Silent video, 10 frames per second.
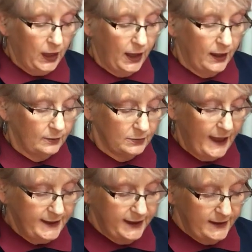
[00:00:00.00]

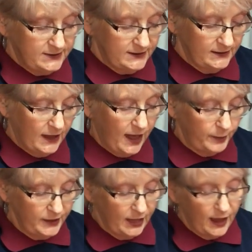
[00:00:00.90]
like at
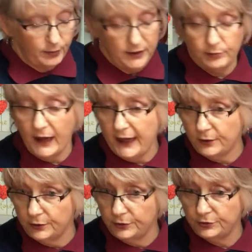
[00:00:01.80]
Hobby Lobby,
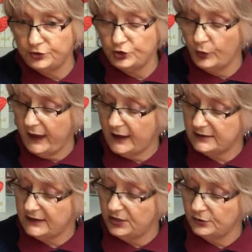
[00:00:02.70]
Michael's,
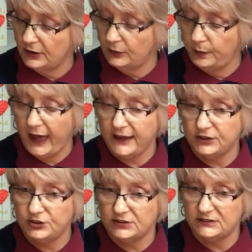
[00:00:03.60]
Joann's, and their little
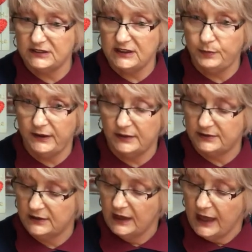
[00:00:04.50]
packages of
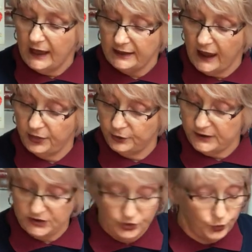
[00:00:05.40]
T-pins. Now there
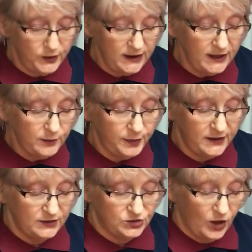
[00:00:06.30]
is greening
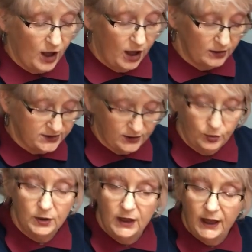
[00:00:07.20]
pins
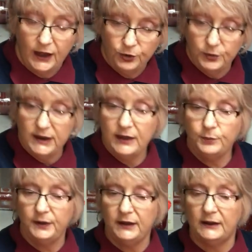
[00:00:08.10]
also. A
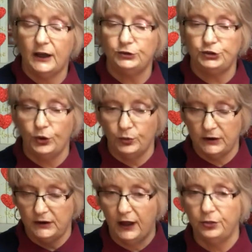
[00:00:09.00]
greening pin I'll show in
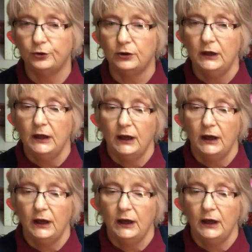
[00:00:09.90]
another